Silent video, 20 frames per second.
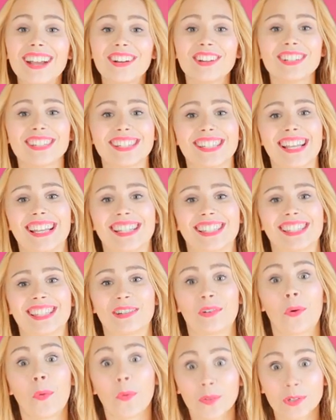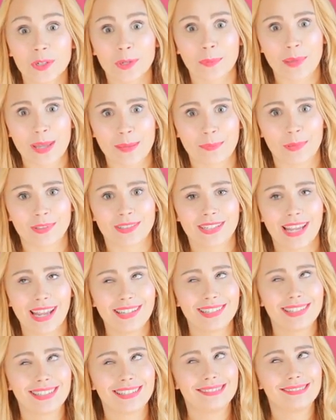Eckert says that older people
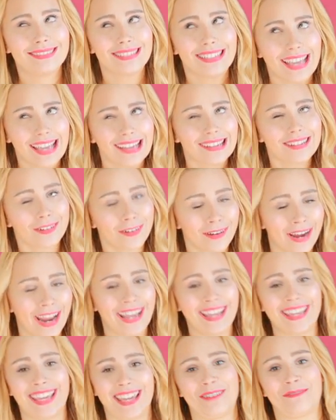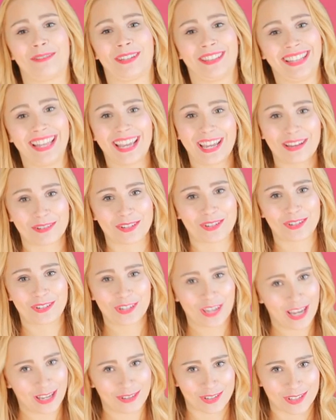tend to get cranky when language
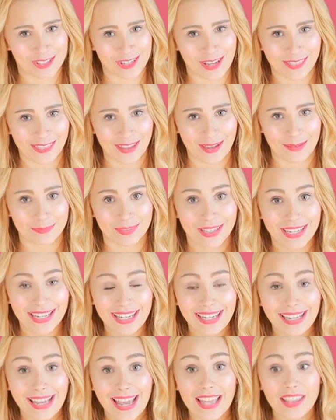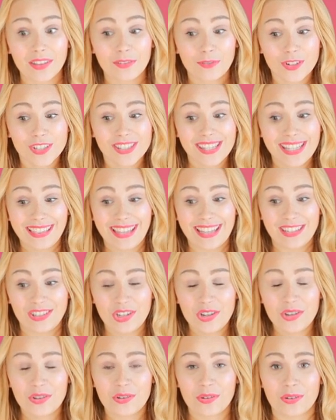changes on them, and the first thing they
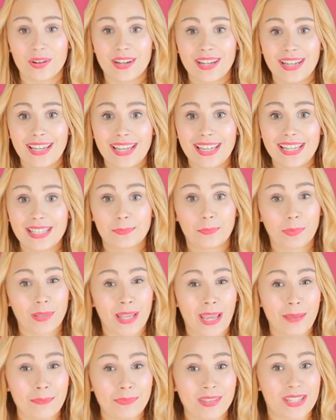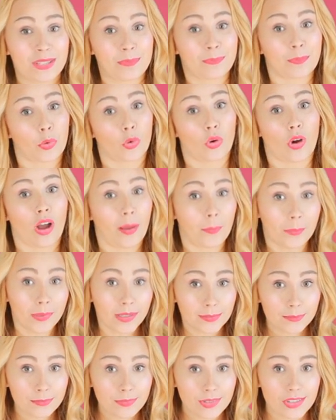do is blame these
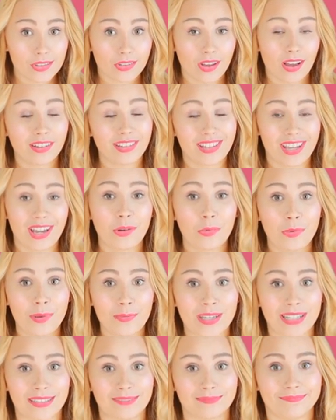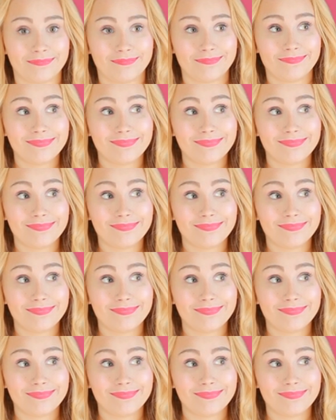problems on young women,